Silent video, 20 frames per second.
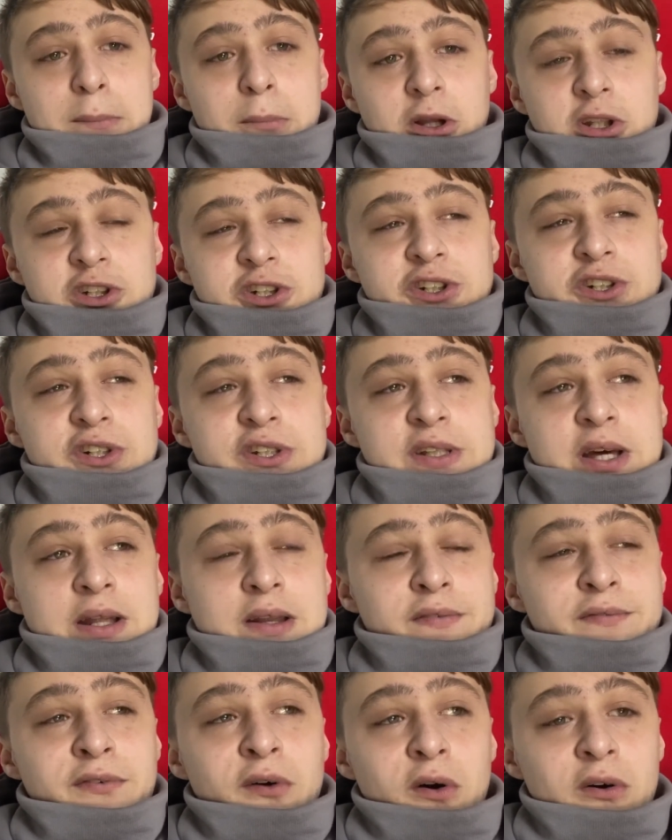on Tuesday. The
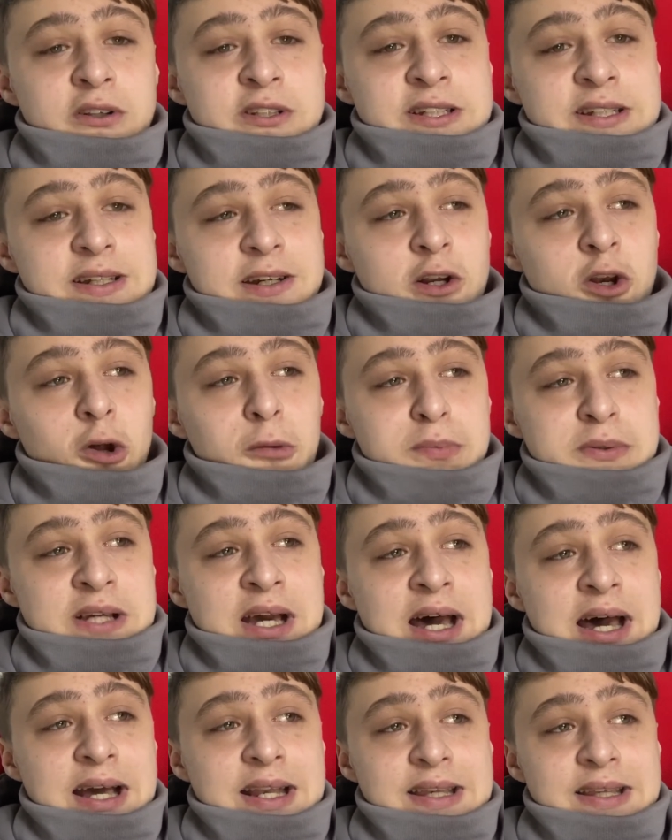14 clubs
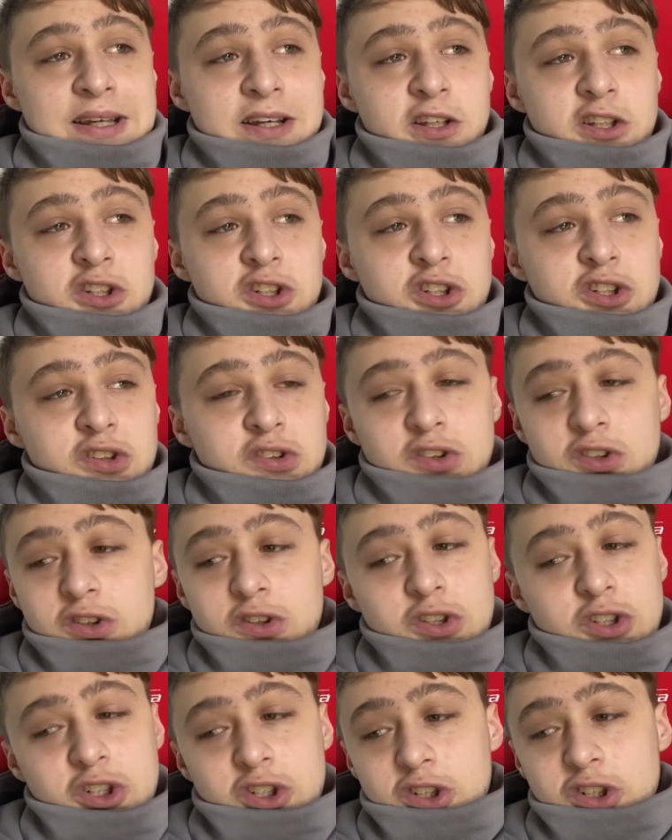had
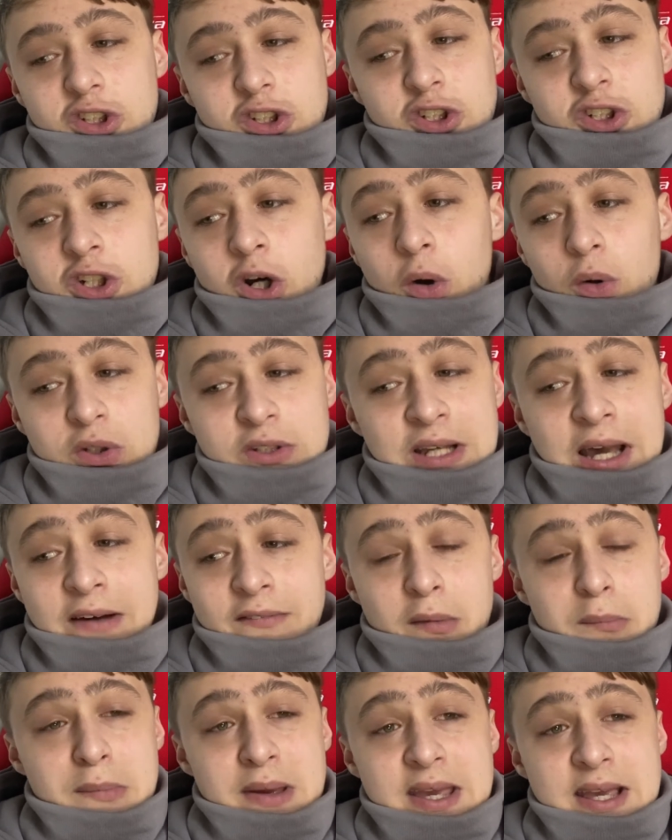just chose to have
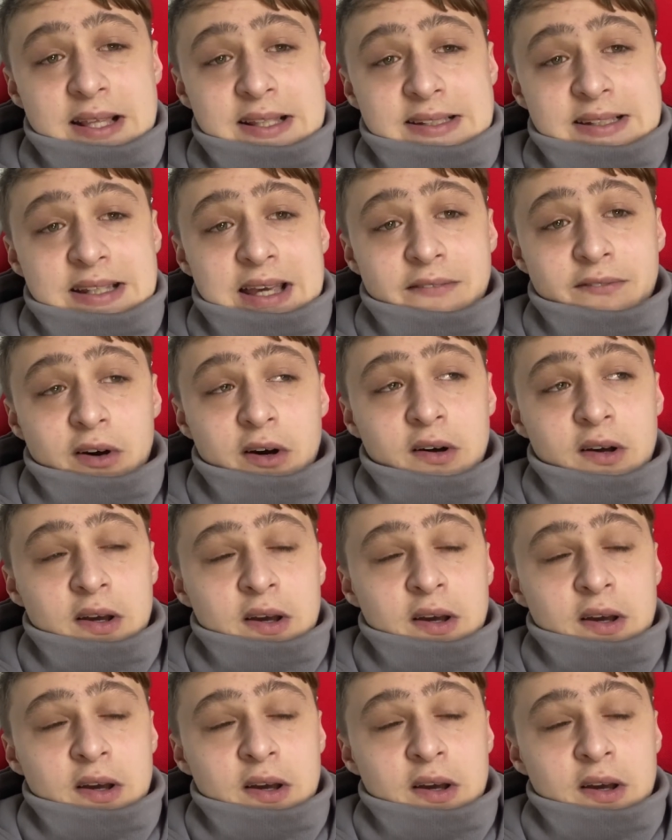a meeting together,